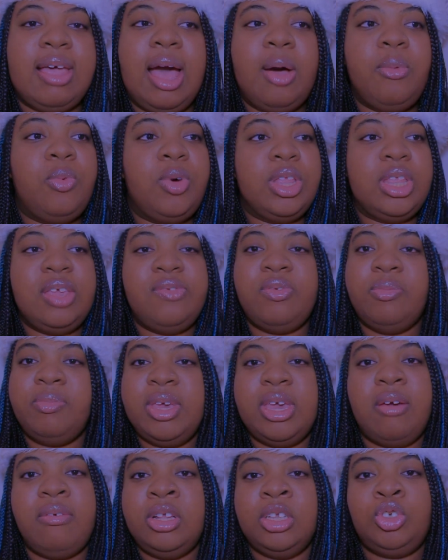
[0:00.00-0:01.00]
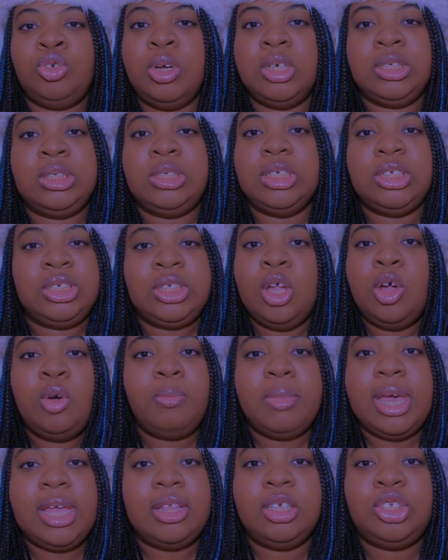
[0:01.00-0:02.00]
I wouldn't even be able to trust the
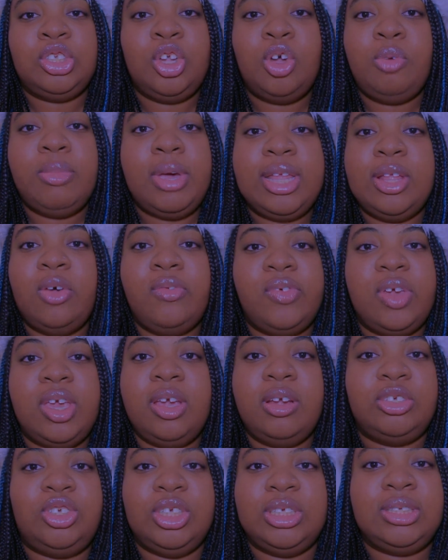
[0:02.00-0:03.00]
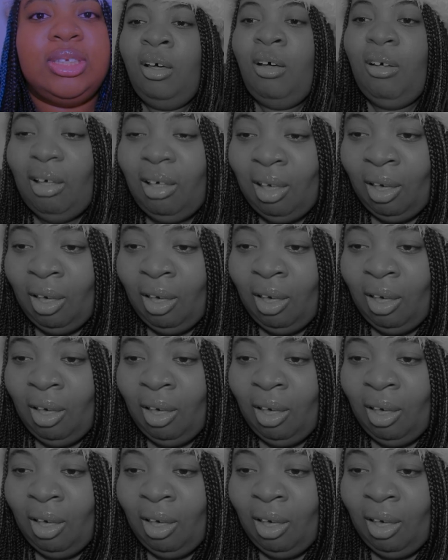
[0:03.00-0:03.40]
snowman. The snowman over here just. If